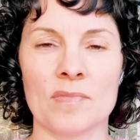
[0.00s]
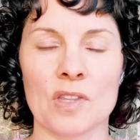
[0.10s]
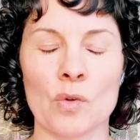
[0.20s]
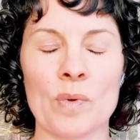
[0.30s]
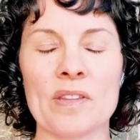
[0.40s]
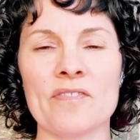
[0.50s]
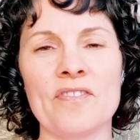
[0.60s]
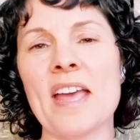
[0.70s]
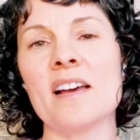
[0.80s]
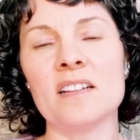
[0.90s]
When the
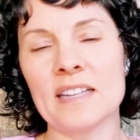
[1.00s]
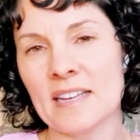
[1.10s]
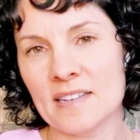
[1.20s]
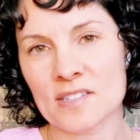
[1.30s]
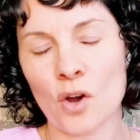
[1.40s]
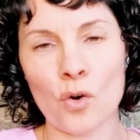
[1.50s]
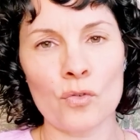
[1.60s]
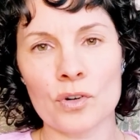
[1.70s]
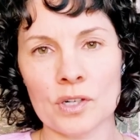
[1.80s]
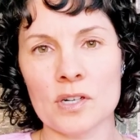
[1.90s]
veil is
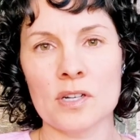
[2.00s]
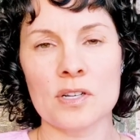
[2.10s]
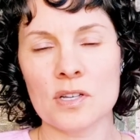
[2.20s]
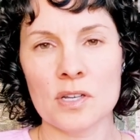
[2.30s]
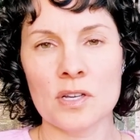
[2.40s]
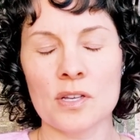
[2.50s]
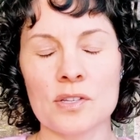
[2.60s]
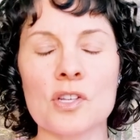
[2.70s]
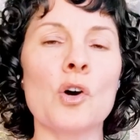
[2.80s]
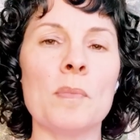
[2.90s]
over
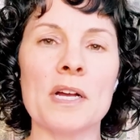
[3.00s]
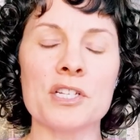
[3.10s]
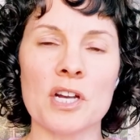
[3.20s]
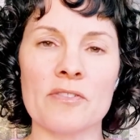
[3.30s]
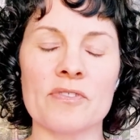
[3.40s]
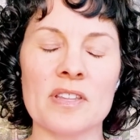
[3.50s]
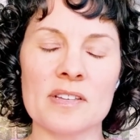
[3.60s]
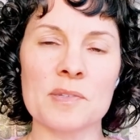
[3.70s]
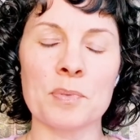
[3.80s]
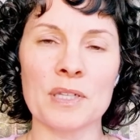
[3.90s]
so much of
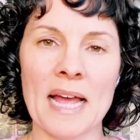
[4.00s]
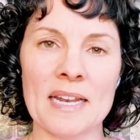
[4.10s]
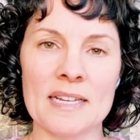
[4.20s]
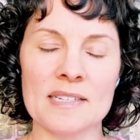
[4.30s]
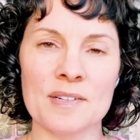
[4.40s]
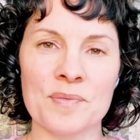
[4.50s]
this planet.